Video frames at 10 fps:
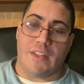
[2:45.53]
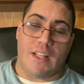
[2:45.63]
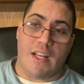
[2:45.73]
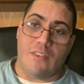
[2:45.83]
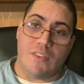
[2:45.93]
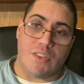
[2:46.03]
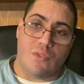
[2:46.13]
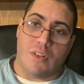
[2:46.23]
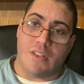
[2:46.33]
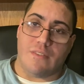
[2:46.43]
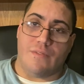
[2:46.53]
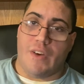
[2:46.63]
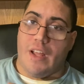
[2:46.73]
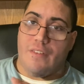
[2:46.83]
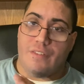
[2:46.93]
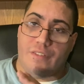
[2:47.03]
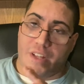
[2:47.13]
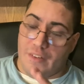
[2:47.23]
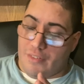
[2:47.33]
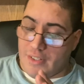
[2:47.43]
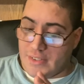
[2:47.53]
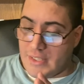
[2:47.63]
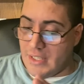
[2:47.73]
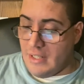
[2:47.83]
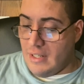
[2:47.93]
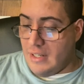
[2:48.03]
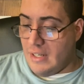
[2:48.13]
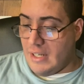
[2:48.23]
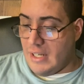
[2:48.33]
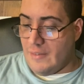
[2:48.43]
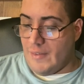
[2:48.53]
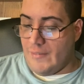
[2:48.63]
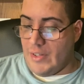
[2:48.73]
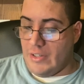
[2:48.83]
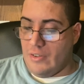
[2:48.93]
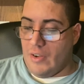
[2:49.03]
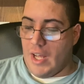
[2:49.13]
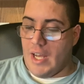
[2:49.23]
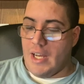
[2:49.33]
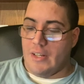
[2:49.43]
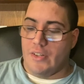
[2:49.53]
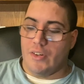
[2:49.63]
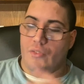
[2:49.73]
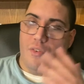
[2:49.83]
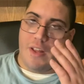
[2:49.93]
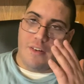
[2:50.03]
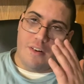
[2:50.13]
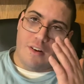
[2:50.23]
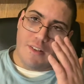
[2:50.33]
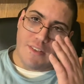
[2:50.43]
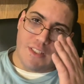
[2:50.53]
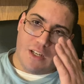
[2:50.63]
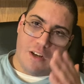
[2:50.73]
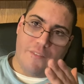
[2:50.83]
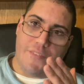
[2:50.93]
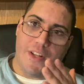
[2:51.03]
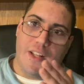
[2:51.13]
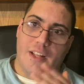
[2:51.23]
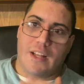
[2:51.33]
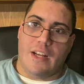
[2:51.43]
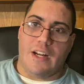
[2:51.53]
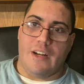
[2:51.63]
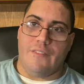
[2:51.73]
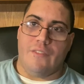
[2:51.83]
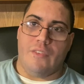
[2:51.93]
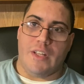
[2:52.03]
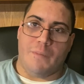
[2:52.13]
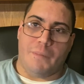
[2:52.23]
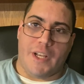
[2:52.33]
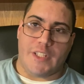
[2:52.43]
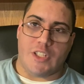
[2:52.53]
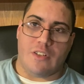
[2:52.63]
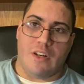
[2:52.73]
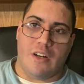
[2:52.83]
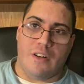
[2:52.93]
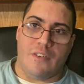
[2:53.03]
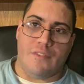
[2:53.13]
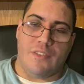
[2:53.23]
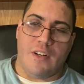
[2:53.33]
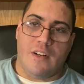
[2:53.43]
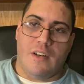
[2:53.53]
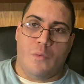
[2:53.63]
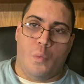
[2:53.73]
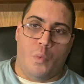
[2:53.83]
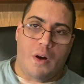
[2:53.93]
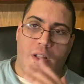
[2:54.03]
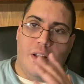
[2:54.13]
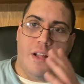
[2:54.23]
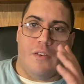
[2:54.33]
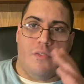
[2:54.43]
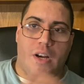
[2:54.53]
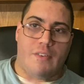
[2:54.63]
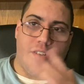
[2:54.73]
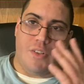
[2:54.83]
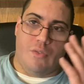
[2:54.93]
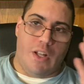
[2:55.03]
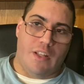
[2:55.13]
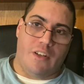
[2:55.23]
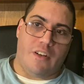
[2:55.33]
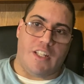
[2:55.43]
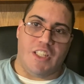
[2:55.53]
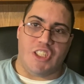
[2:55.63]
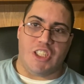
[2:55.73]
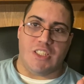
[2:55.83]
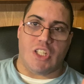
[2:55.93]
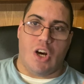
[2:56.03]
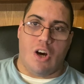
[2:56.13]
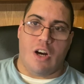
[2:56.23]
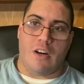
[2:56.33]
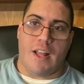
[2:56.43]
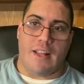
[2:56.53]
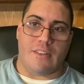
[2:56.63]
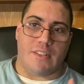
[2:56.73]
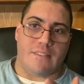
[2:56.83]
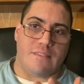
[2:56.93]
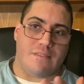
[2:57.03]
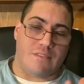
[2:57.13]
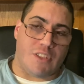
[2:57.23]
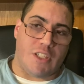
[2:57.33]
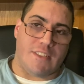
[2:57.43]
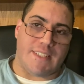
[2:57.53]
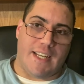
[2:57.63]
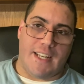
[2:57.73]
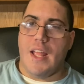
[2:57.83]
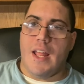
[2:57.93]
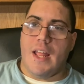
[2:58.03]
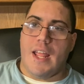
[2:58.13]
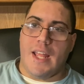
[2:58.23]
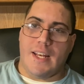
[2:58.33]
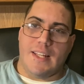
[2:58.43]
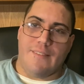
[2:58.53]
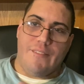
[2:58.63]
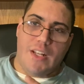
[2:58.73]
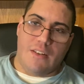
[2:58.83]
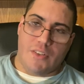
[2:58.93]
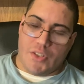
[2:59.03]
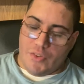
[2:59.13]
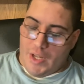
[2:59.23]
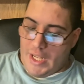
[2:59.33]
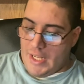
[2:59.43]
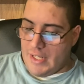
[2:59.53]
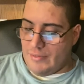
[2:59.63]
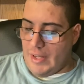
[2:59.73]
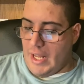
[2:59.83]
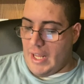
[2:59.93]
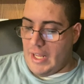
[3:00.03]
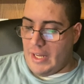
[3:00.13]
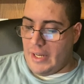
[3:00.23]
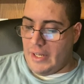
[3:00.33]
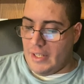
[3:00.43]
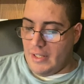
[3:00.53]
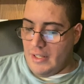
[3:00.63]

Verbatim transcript: that was one of my favorites. Um, I mean, you had your weather on top, um, with a picture of what whatever the weather conditions are at the certain time. And in the middle, you have a